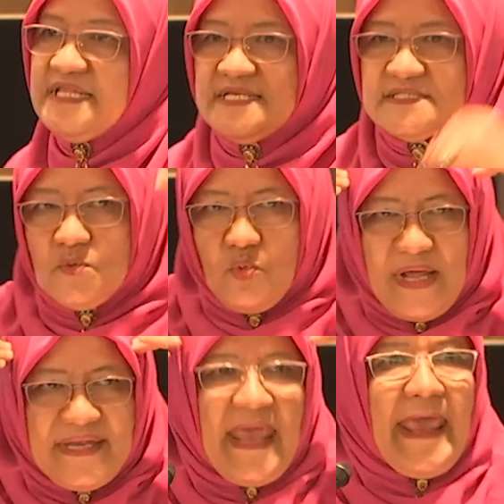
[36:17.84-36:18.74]
this.
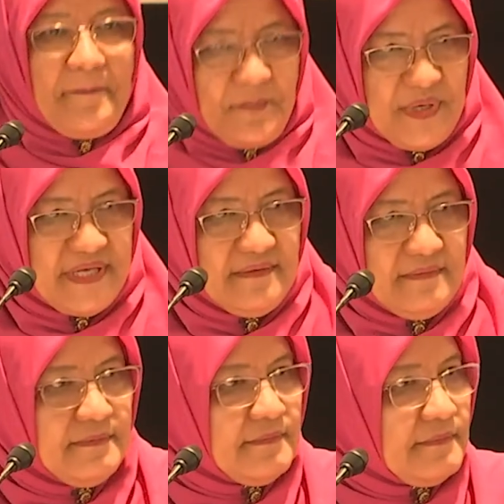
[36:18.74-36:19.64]
What happened?
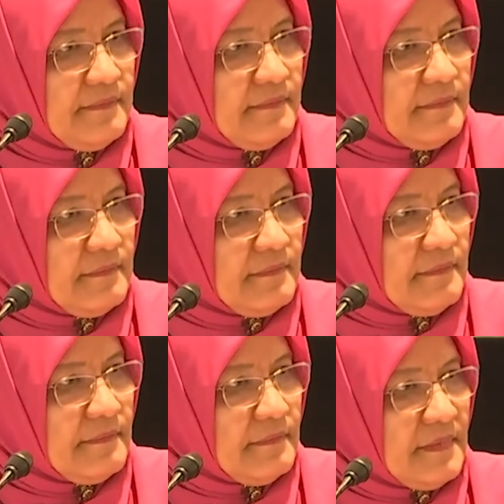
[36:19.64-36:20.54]

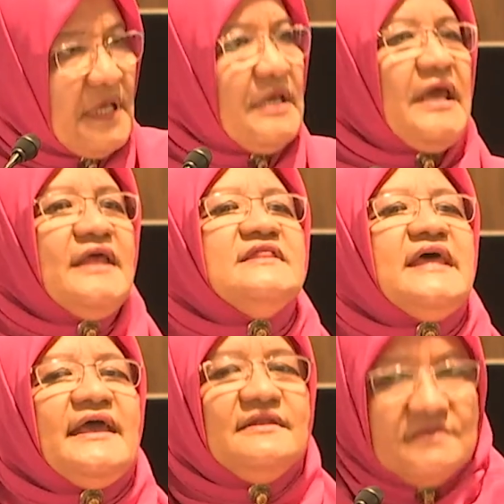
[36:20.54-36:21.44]
And
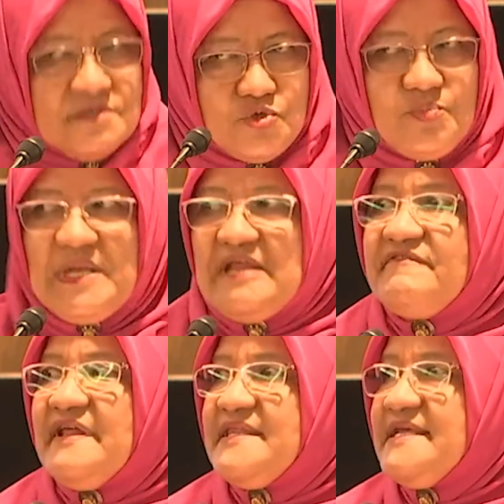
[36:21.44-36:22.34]
then you
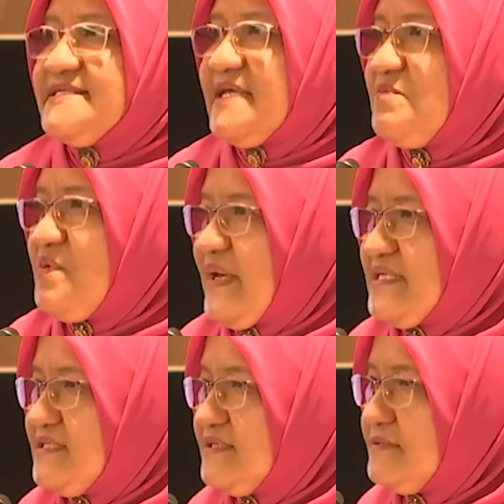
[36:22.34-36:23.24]
believe that things can be
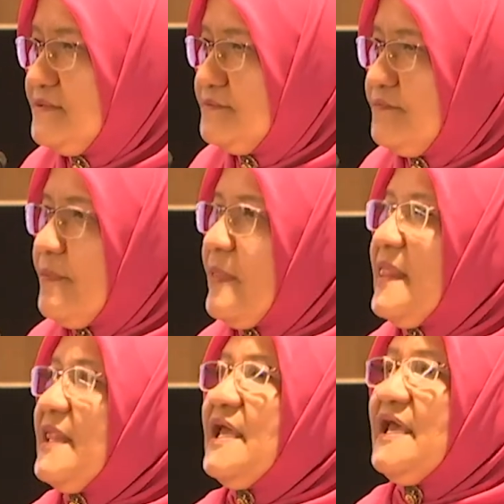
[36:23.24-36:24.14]
better.
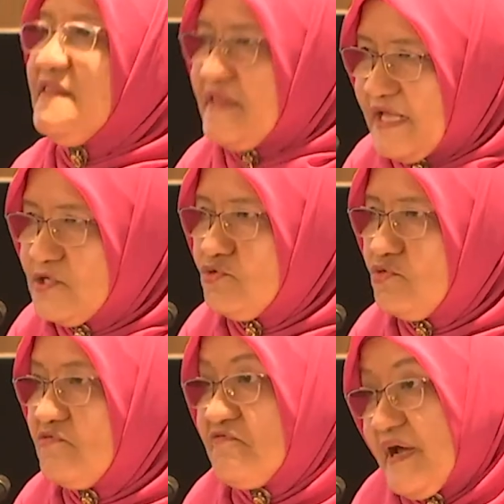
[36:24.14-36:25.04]
And then
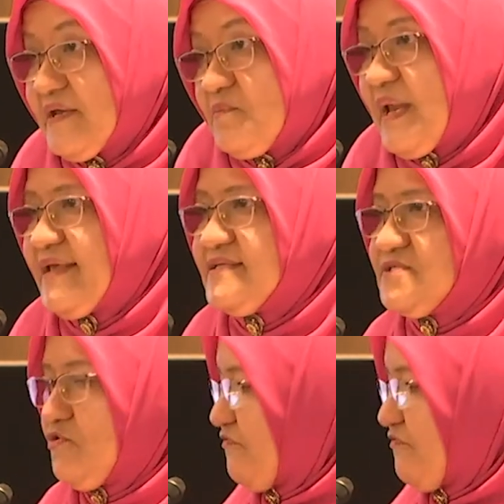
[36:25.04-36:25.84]
you find plans or